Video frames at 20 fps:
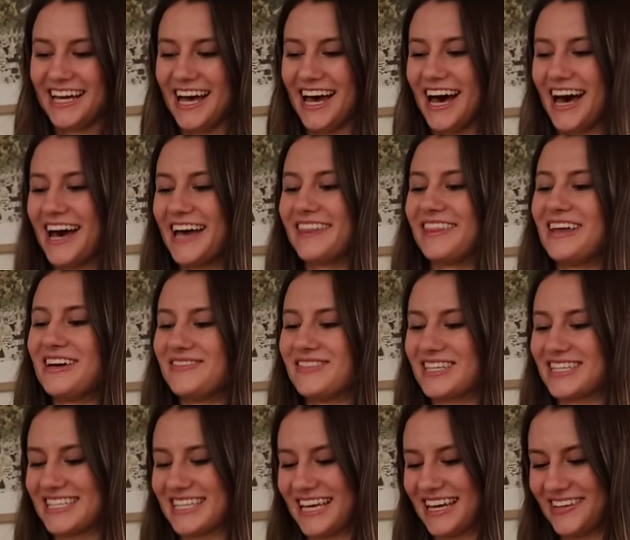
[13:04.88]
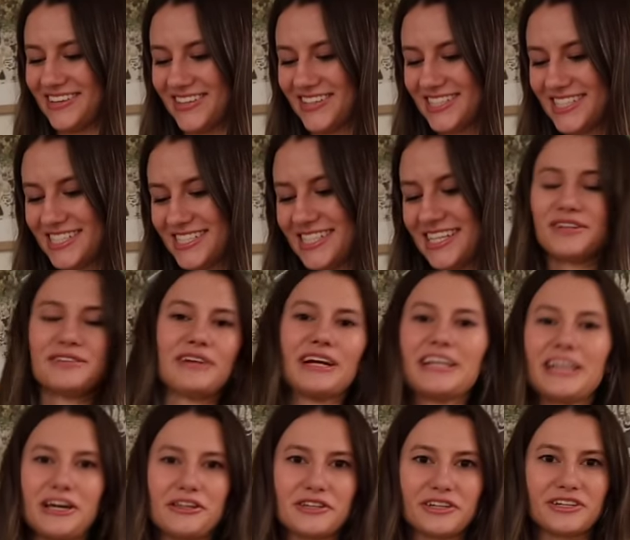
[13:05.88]
I love those candles. Right
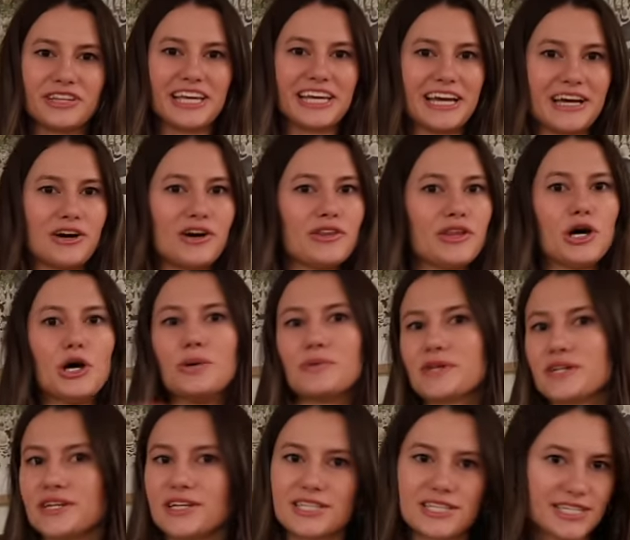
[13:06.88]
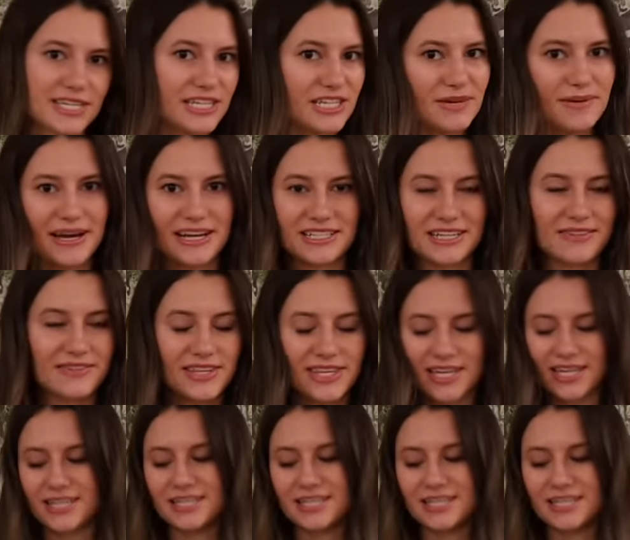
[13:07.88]
now they're like at all the Home Goods, T J Maxx, everything.